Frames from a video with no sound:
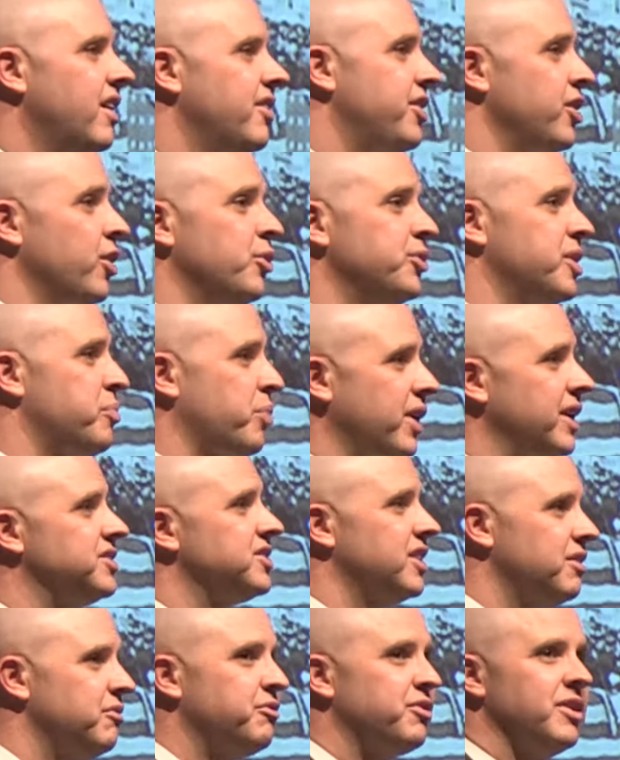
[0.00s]
the only
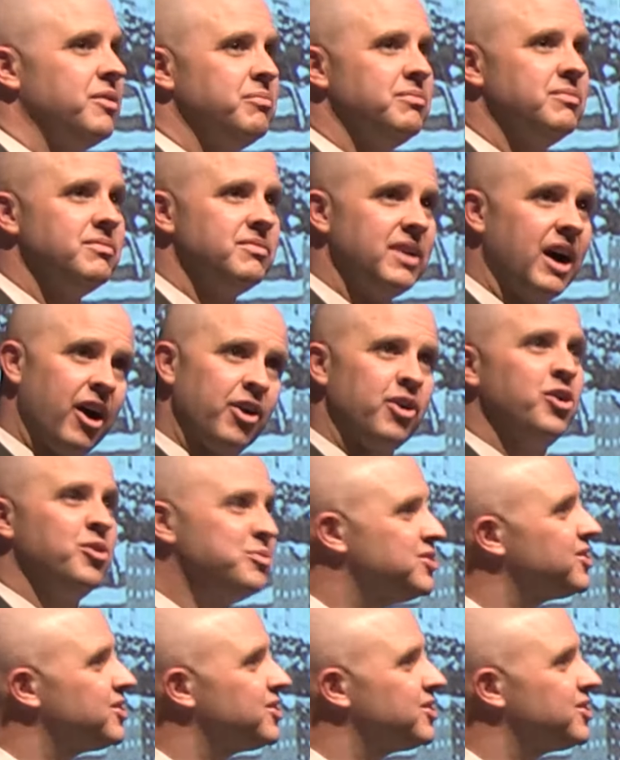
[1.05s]
president from our home